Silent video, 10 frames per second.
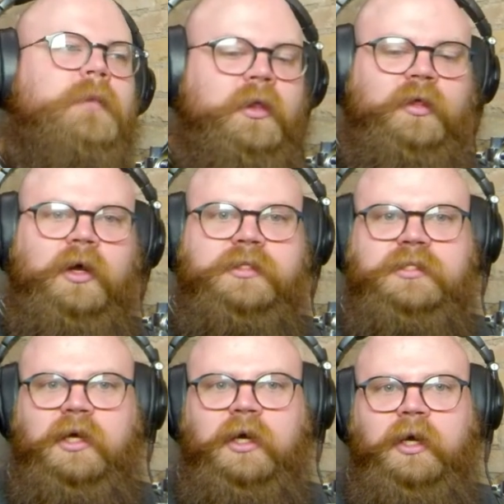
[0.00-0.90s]
thoughts
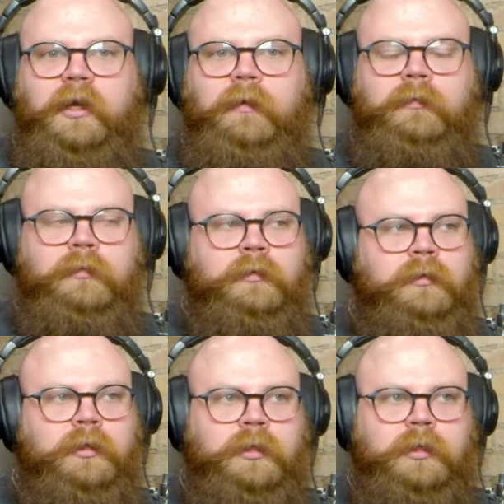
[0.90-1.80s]
on
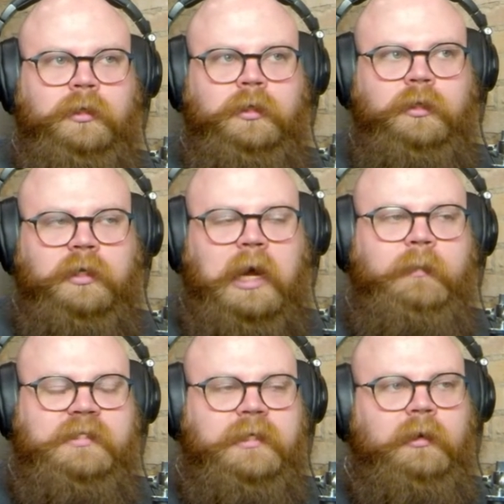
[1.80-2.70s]

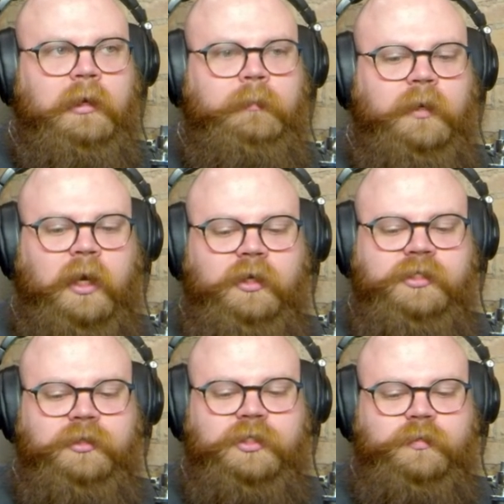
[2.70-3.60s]
commentary, but I
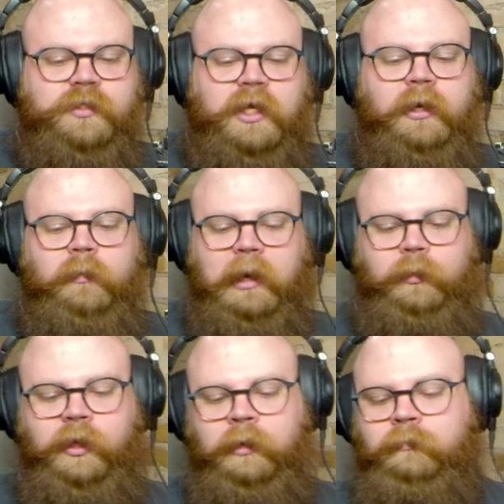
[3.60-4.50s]
also just was kind of
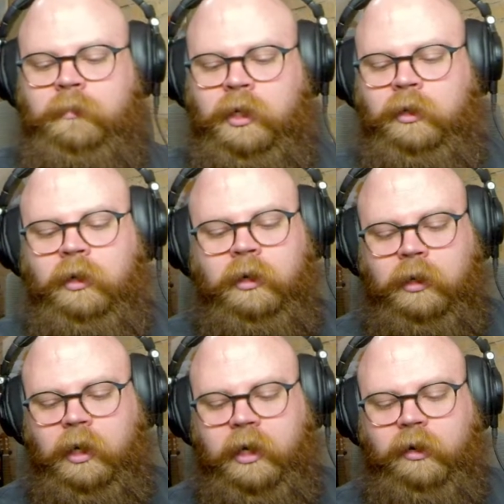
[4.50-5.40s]
rambling.
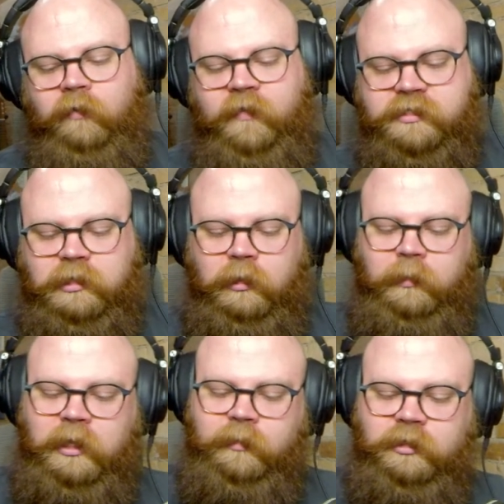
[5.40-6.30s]
I don't know if that's going to
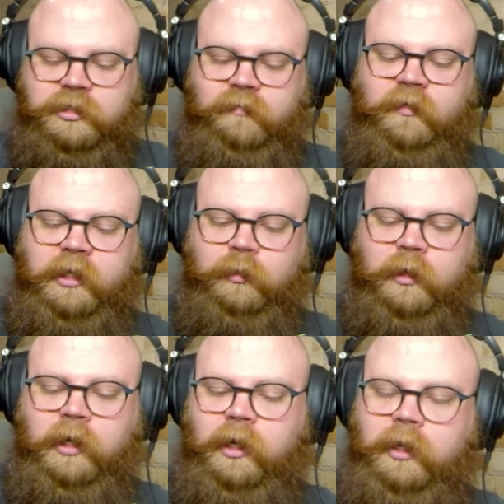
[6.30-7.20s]
become a YouTube video or
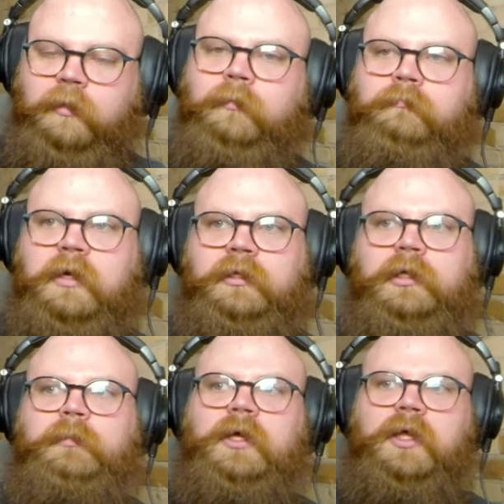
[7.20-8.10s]
not, mainly
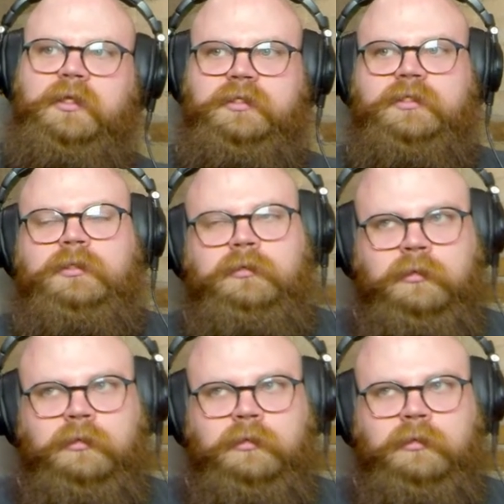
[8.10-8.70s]
because